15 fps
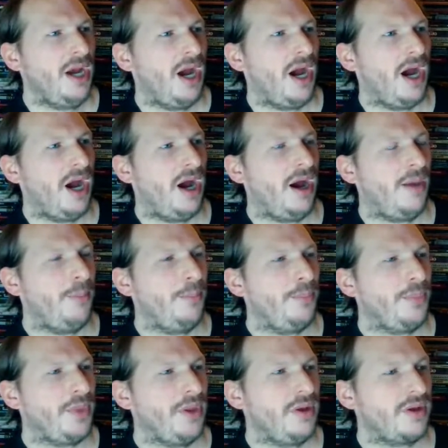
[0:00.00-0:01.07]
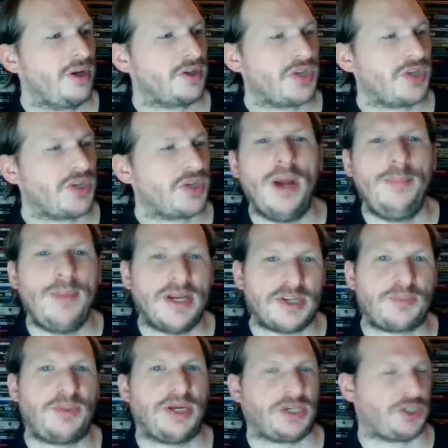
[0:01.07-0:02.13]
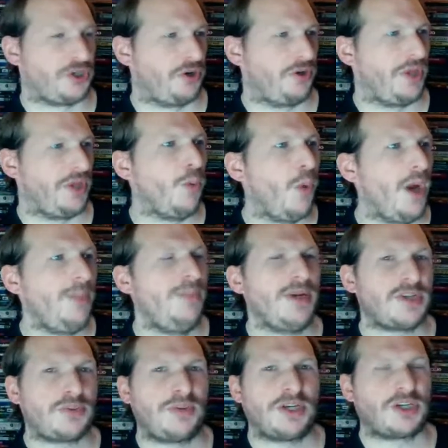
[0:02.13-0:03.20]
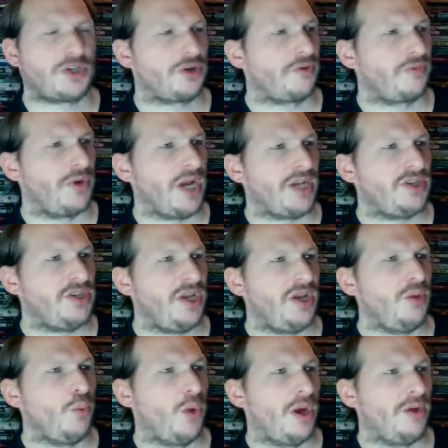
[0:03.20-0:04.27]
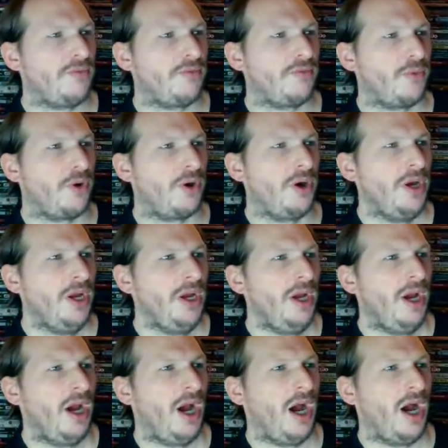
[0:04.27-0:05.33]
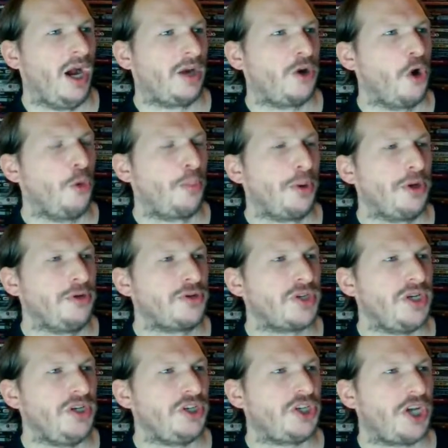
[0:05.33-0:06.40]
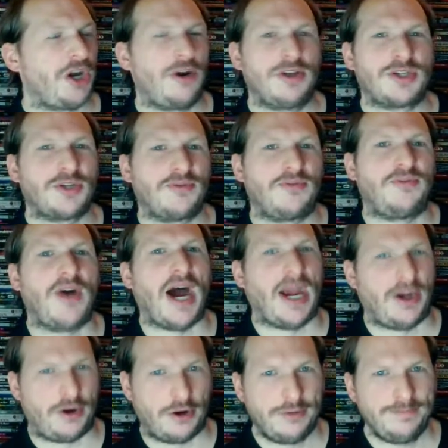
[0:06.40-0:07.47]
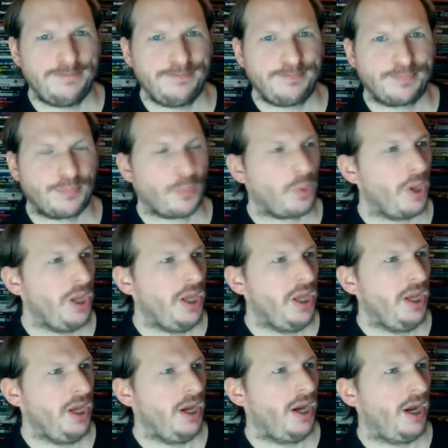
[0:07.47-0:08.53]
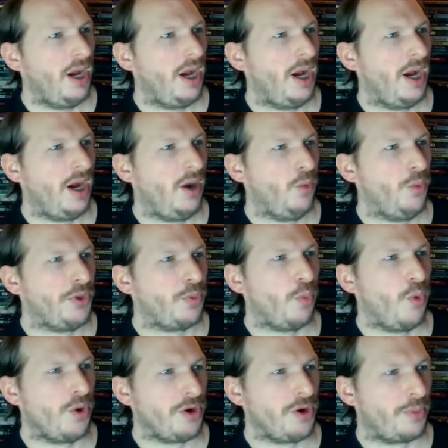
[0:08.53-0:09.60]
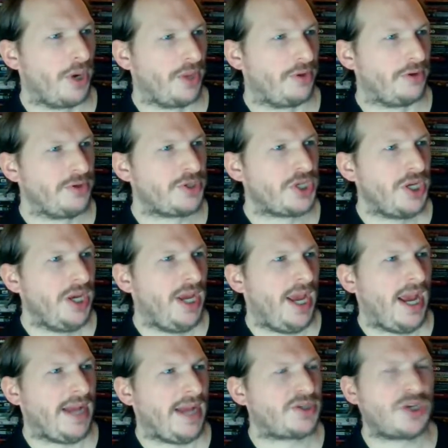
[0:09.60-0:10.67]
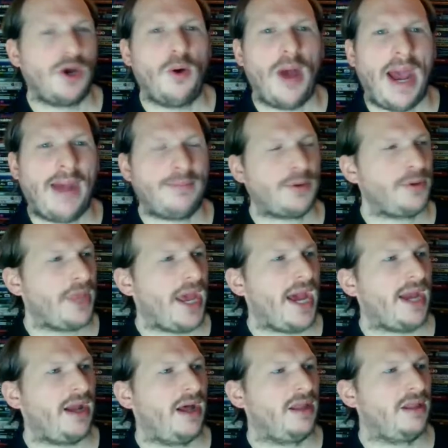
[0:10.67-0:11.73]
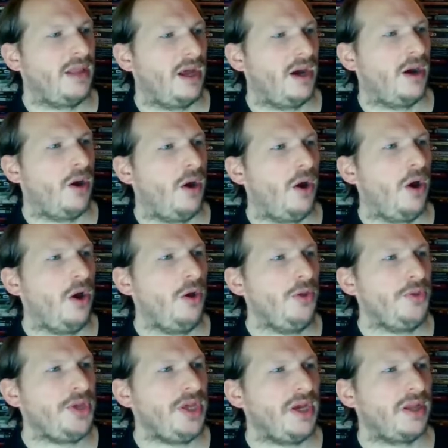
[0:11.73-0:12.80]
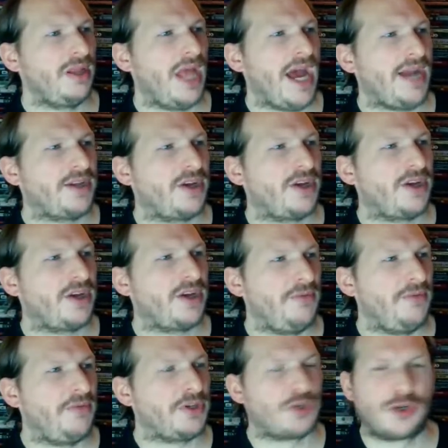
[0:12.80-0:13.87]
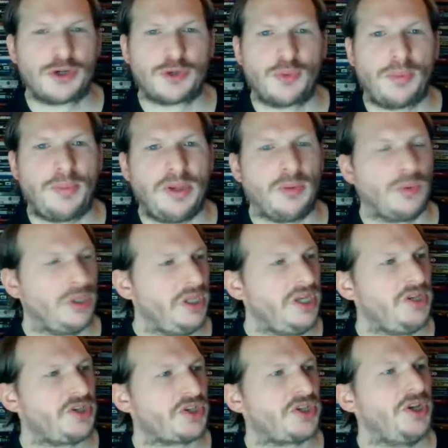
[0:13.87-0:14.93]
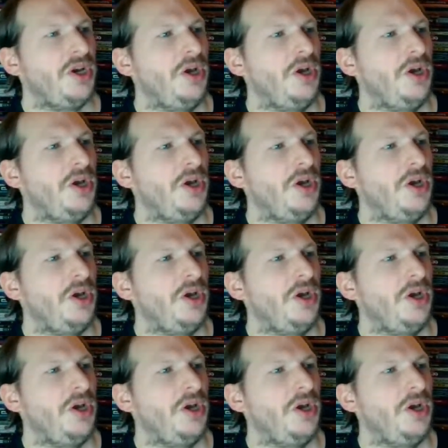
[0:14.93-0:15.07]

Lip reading: because they won Best Picture. They won Best Picture for 1981 for co-producing Chariots of Fire with Warner Brothers. And so after that, all the Ladd Company features would be released